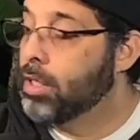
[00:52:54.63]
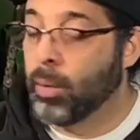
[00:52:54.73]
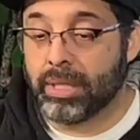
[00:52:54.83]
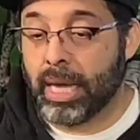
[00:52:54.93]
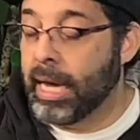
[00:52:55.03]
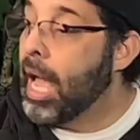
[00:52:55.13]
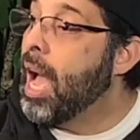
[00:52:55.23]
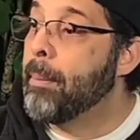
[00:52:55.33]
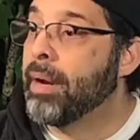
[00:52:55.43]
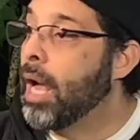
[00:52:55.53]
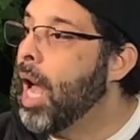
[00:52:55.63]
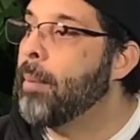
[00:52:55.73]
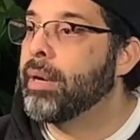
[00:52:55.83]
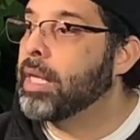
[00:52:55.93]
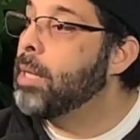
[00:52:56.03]
So it's like I'm
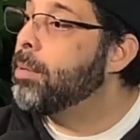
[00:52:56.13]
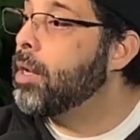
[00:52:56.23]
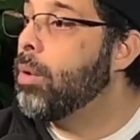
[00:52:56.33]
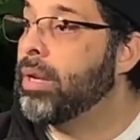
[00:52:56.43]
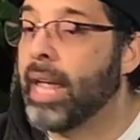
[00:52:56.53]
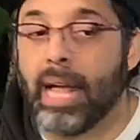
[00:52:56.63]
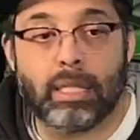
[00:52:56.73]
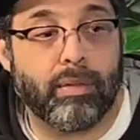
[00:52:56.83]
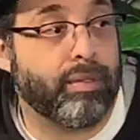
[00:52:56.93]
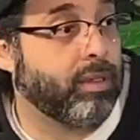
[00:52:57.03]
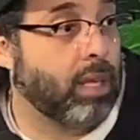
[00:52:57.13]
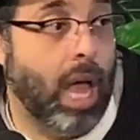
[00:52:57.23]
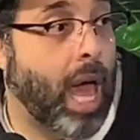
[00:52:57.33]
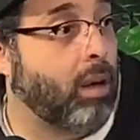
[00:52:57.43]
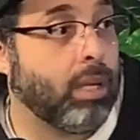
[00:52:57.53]
gonna keep it going as if
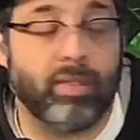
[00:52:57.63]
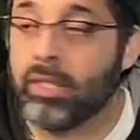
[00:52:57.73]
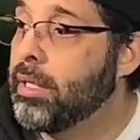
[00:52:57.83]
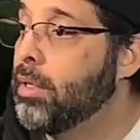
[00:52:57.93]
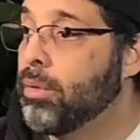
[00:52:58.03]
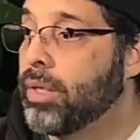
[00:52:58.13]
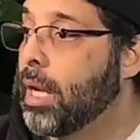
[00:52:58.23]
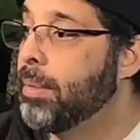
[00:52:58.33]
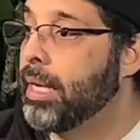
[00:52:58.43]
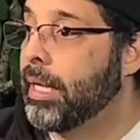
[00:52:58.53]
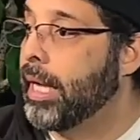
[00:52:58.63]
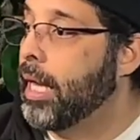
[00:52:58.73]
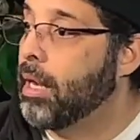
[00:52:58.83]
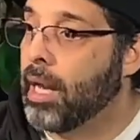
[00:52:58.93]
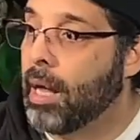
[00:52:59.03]
I don't even see you coming in
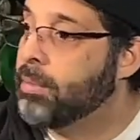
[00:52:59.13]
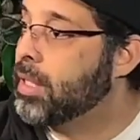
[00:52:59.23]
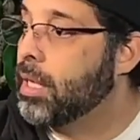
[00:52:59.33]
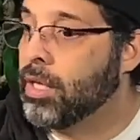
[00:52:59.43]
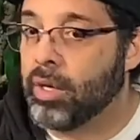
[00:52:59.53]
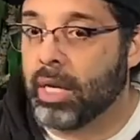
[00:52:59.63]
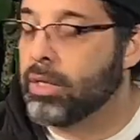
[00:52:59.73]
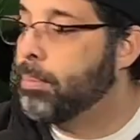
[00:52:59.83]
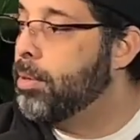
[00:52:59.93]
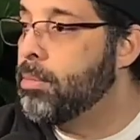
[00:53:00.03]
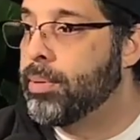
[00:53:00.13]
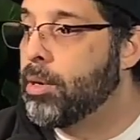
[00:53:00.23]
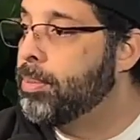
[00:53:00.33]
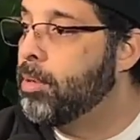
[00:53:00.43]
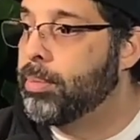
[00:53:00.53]
late, and I'm just gonna you guys boom
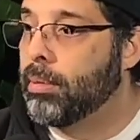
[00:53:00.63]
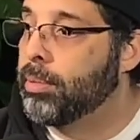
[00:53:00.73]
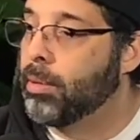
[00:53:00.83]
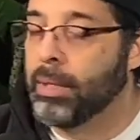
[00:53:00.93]
boom boom boom boom,